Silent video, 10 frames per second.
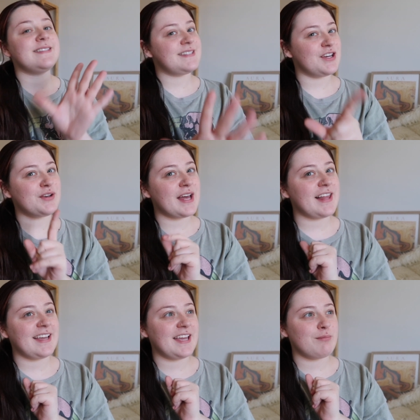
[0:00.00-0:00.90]
Still not
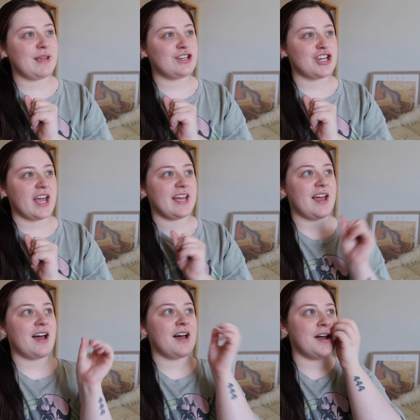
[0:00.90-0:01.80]
liking
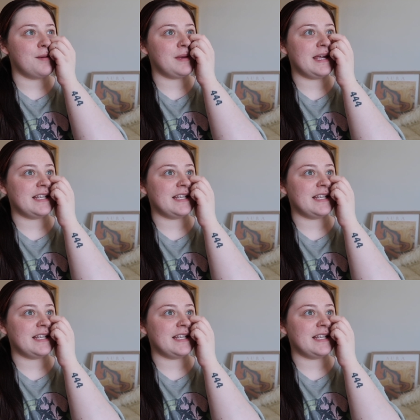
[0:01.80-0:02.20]
BJ.